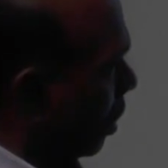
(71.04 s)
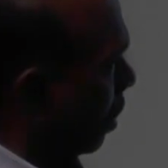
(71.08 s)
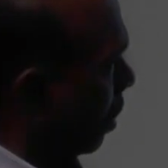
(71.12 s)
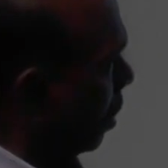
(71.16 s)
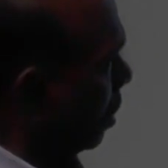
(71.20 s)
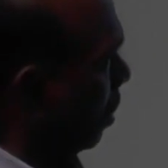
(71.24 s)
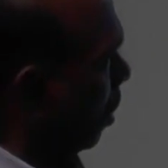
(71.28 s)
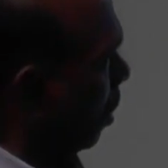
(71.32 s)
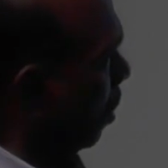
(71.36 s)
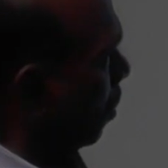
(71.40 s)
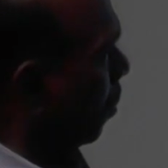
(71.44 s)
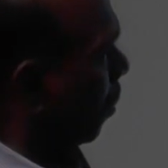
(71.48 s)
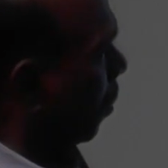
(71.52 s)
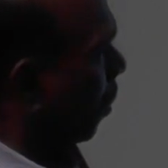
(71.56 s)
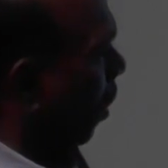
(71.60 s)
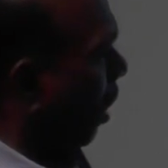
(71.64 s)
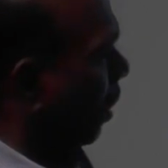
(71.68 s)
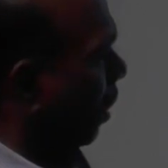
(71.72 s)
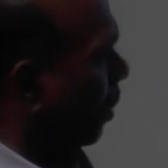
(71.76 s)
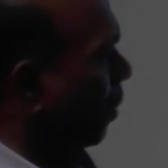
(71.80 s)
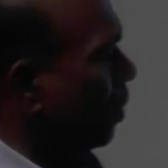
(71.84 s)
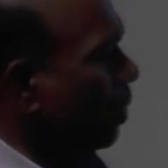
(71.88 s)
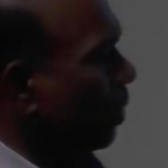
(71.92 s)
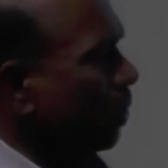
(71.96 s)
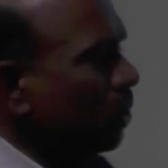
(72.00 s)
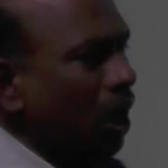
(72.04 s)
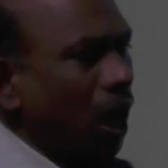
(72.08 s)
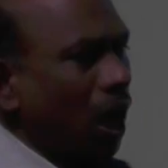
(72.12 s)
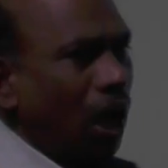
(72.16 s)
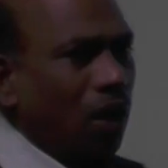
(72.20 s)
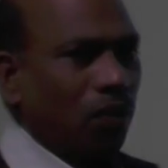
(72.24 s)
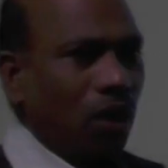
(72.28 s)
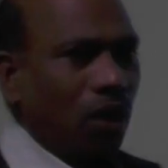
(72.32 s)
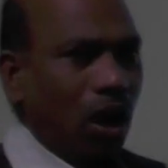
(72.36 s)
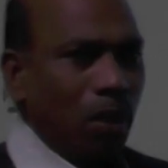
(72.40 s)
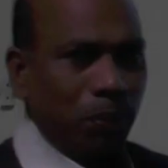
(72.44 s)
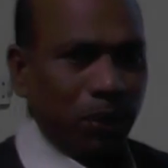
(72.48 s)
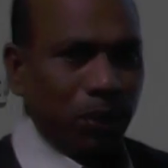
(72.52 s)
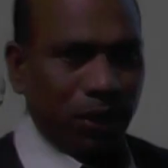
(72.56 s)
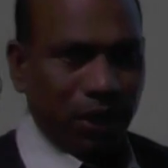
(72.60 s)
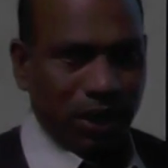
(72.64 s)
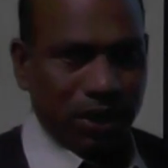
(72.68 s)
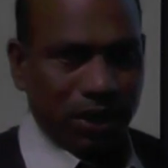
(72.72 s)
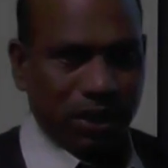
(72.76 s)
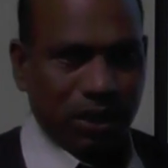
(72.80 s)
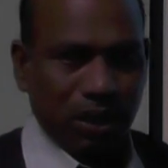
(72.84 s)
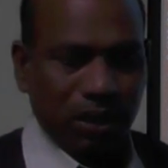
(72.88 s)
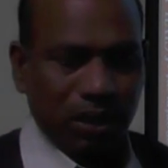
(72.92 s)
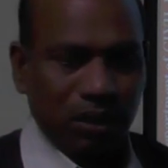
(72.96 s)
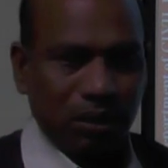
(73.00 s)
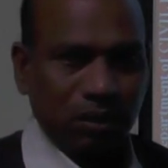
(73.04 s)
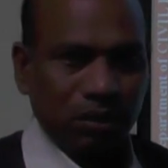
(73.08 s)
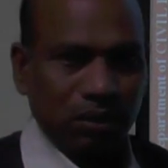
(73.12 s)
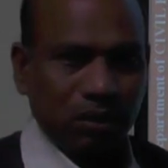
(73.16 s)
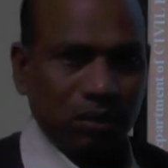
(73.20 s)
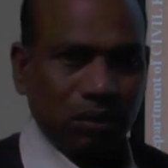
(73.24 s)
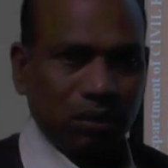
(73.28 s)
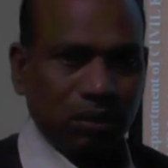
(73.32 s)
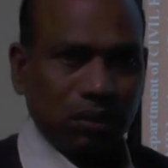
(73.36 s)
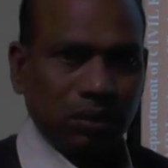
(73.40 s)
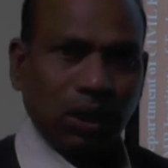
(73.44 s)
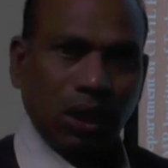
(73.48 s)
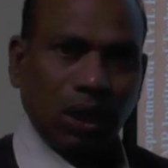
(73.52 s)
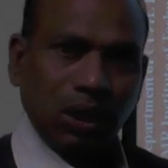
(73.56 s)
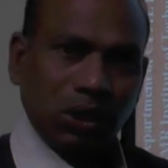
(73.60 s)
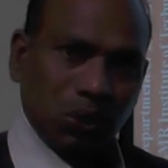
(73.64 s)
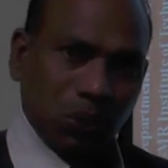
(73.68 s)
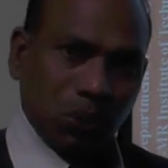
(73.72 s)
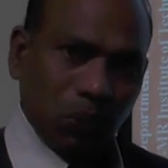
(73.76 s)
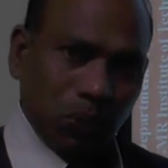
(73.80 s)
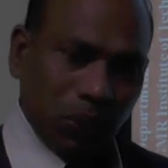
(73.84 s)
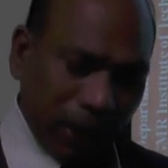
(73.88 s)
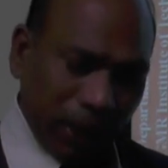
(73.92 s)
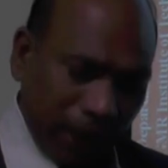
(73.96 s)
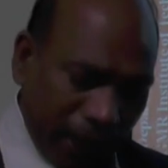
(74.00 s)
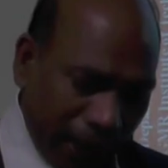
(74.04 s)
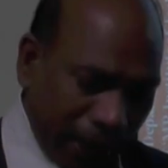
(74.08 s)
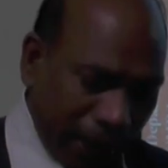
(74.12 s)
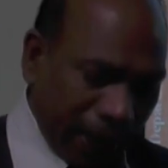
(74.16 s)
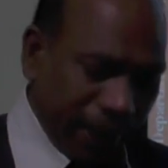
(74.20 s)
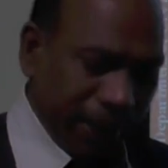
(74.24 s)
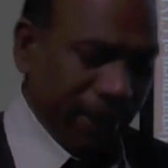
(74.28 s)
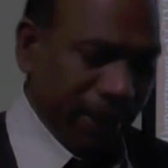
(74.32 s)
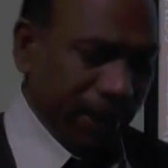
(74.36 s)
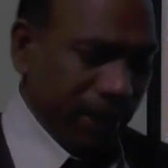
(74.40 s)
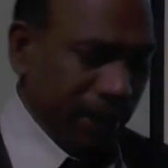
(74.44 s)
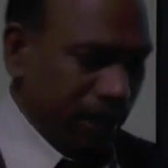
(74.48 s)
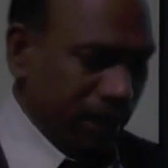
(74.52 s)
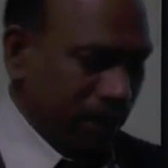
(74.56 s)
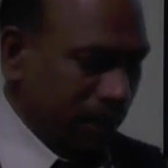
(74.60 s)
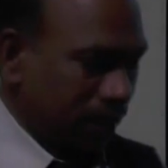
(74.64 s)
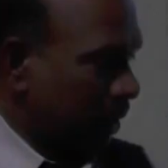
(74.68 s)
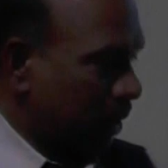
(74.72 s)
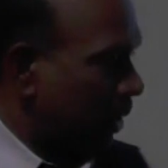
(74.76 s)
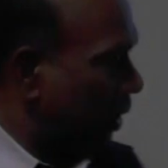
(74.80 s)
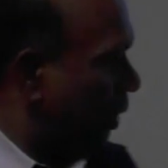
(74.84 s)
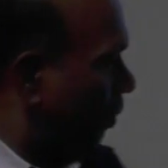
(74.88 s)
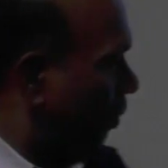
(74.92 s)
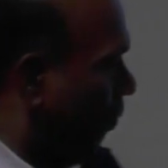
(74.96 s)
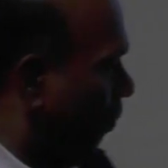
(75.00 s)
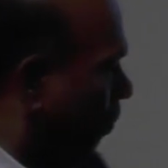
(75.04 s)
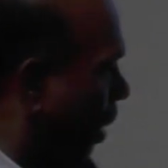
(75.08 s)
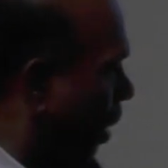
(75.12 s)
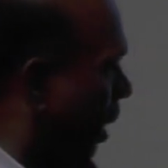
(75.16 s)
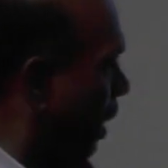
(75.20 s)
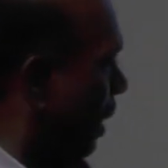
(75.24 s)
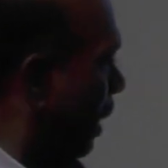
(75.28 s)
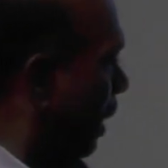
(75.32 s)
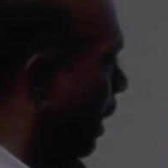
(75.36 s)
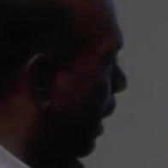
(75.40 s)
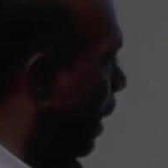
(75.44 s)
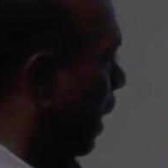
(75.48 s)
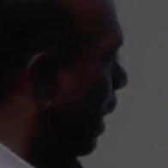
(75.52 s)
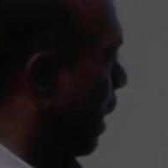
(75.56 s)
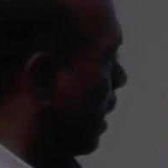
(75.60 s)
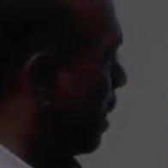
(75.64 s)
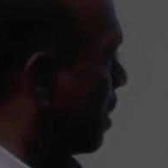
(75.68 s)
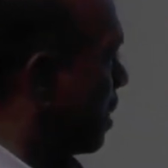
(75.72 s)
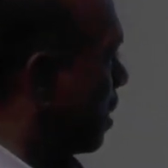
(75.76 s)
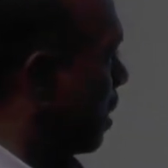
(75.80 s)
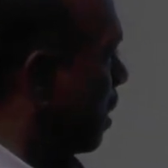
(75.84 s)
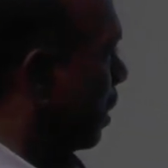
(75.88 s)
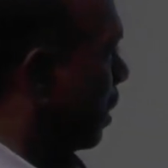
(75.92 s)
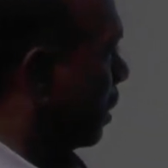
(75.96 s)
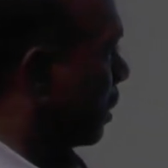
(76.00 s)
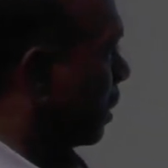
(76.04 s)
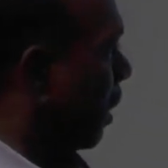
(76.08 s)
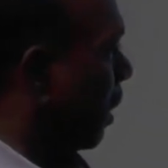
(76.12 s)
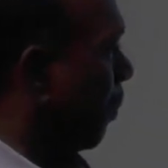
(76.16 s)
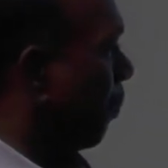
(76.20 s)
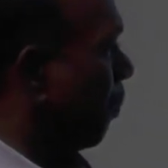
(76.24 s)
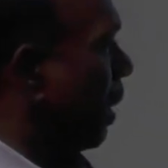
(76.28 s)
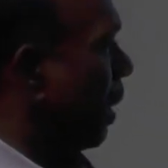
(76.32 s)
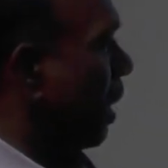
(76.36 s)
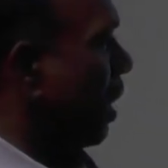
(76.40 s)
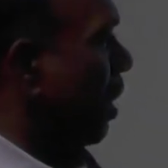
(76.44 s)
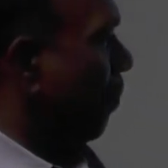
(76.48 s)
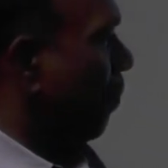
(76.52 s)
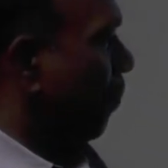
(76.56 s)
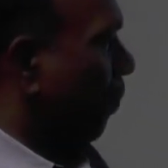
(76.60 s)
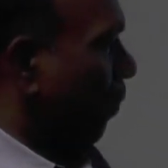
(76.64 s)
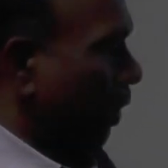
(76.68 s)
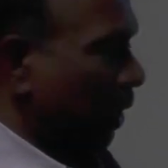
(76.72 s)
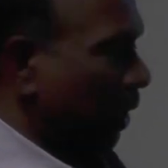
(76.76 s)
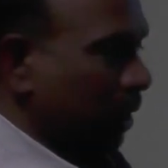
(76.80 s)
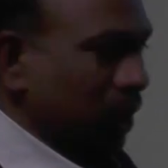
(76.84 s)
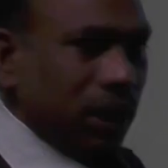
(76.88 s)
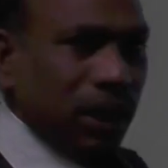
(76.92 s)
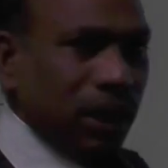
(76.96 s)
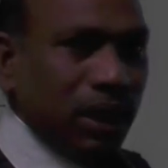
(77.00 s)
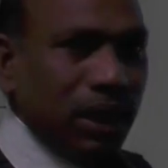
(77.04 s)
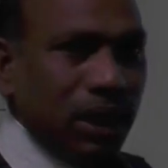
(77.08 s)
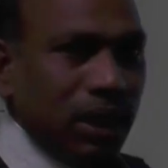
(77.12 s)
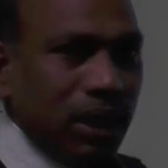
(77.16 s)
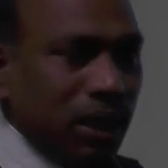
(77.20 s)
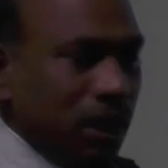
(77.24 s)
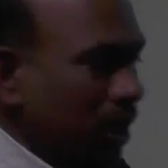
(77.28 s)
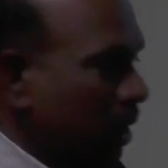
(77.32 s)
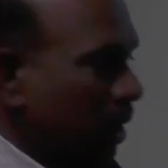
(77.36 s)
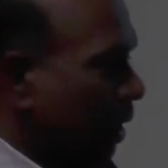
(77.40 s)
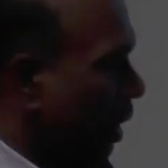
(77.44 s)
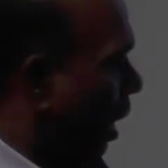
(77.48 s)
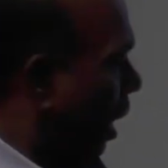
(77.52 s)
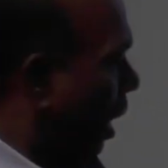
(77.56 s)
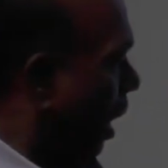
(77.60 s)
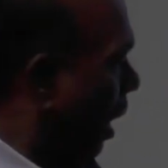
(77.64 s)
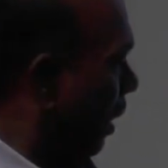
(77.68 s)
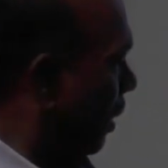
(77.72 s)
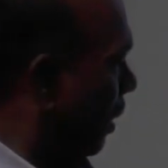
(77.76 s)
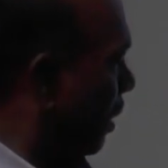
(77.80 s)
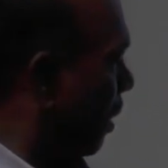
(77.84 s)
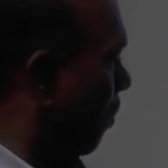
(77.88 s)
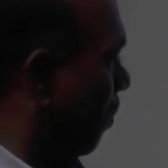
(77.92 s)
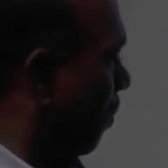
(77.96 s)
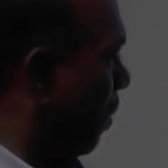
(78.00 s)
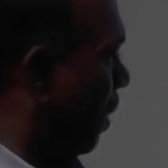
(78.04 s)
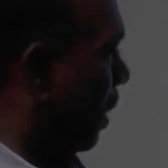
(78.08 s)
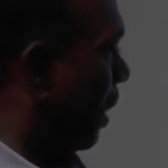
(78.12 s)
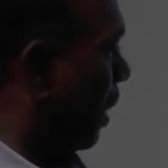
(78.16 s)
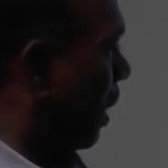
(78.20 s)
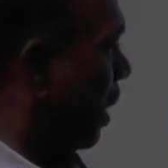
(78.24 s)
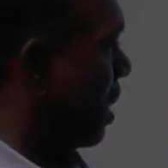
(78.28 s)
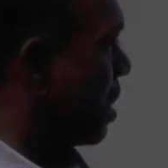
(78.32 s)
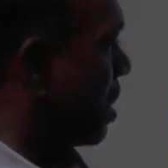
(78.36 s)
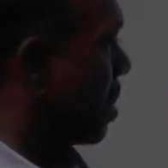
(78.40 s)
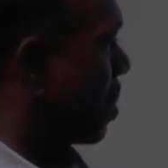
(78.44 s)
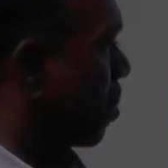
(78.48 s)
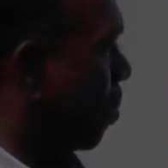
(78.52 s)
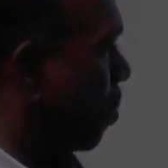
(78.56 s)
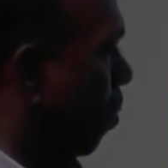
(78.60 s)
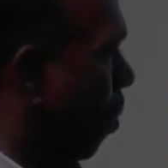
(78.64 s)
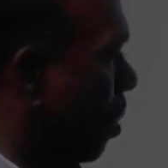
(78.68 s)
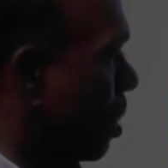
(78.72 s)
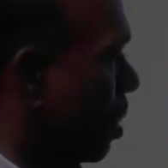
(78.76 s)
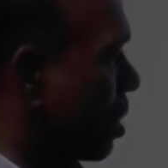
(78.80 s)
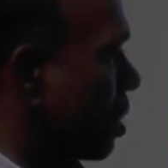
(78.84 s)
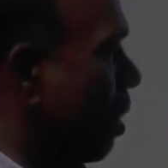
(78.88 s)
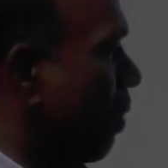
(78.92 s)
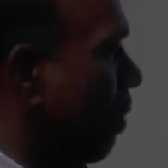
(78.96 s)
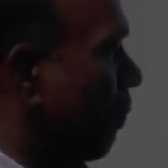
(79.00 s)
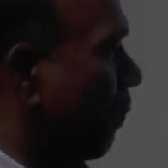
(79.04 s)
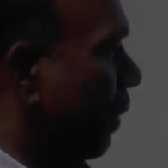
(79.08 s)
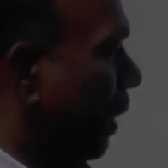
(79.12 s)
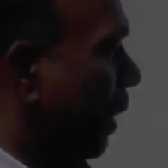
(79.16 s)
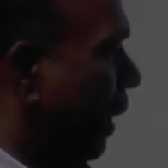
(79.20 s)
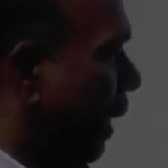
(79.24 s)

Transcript: So to continue the evaporation, they should need, one is supply of water, another one is source of